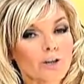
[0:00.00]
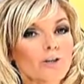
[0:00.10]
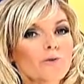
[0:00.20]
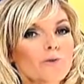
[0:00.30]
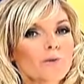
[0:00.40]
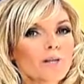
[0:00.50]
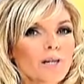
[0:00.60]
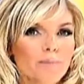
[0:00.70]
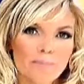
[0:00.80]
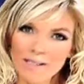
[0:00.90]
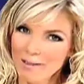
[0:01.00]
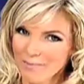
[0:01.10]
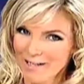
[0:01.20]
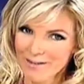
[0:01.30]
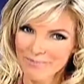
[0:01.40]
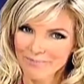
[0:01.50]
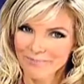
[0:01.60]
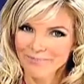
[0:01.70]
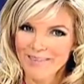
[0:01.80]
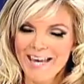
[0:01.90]
"You complete me."
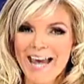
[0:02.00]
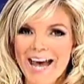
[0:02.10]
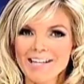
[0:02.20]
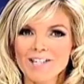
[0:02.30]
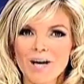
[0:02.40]
And